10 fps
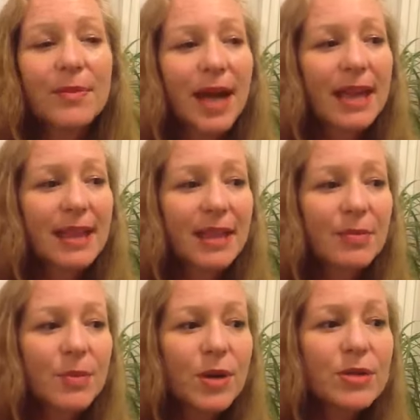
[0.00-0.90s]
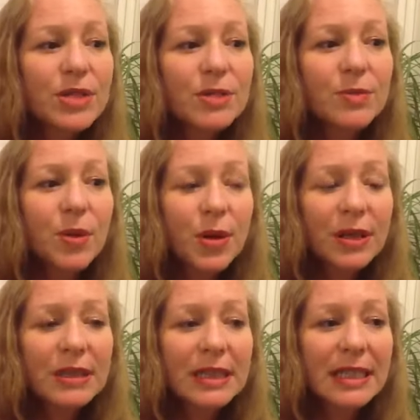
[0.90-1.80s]
I think most
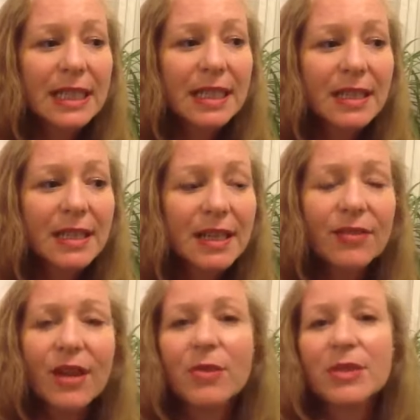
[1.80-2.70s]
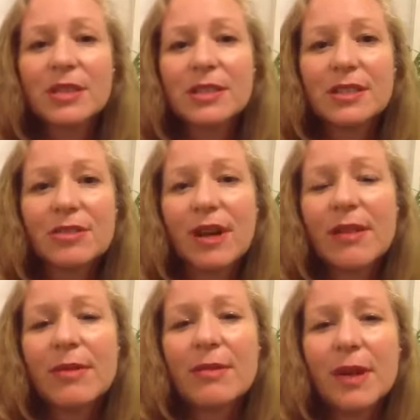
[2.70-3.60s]
importantly, if I were to
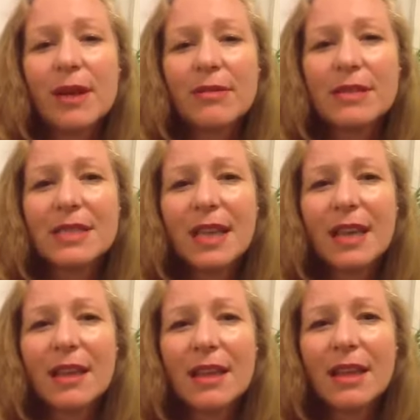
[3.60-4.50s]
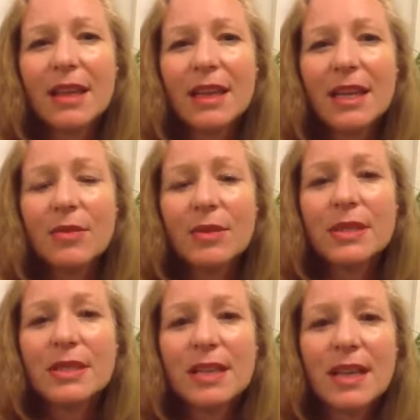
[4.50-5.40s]
describe him, I would say that he
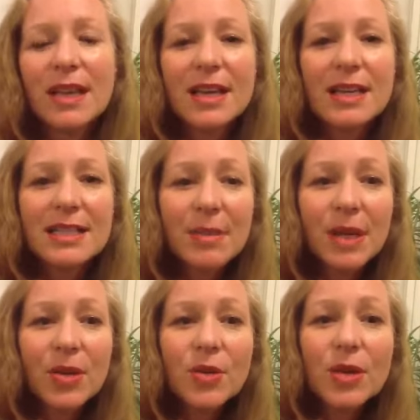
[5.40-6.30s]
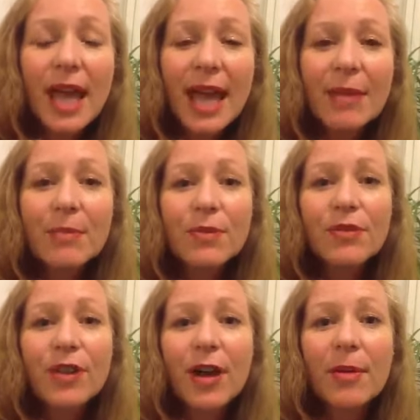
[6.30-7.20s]
was somebody who came
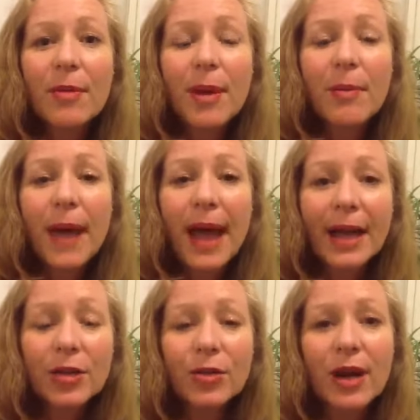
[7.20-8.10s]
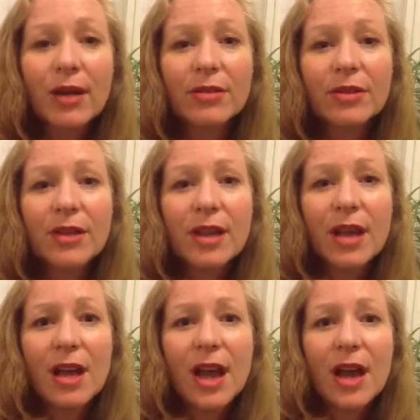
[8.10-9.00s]
from a background
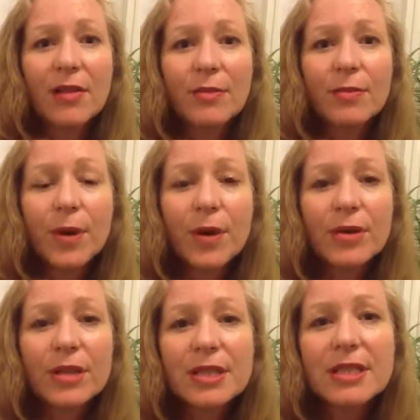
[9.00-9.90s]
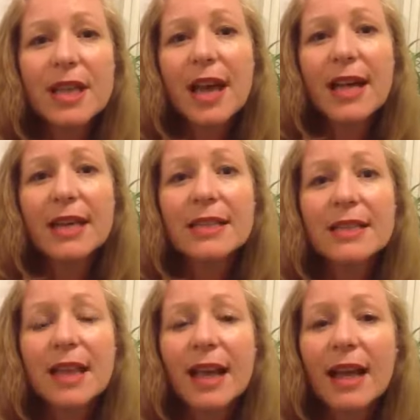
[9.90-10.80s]
of both
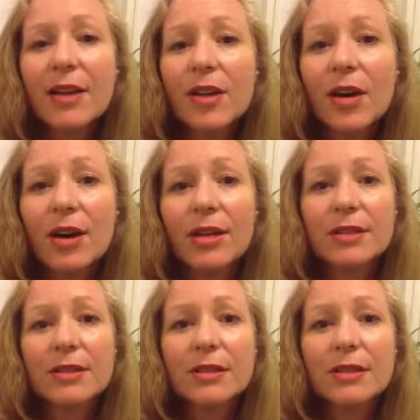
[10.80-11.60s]
science and art.